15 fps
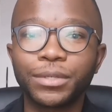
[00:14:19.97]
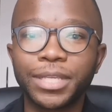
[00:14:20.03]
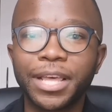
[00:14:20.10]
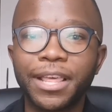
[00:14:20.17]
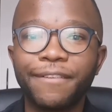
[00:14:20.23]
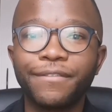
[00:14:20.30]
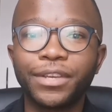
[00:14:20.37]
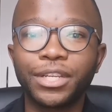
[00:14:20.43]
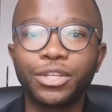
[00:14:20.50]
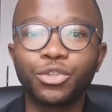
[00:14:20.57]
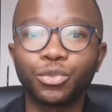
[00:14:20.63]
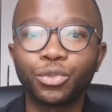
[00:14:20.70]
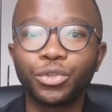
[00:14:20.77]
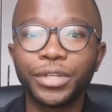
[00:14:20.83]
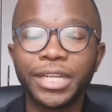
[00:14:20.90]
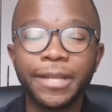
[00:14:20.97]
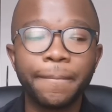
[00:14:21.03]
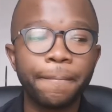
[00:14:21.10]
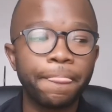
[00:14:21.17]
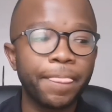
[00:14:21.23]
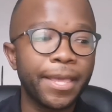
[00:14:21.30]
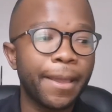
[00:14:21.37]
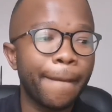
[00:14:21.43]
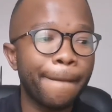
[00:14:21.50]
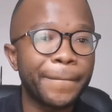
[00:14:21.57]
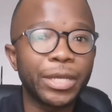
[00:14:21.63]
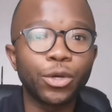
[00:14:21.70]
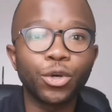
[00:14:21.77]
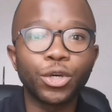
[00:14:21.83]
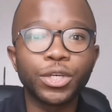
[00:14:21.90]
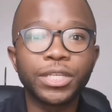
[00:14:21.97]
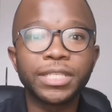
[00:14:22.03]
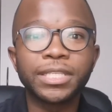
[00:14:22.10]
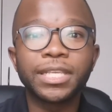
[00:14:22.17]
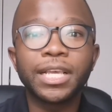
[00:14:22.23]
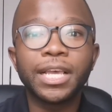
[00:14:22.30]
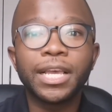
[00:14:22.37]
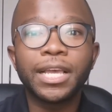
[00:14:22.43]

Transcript: South African jewelry, because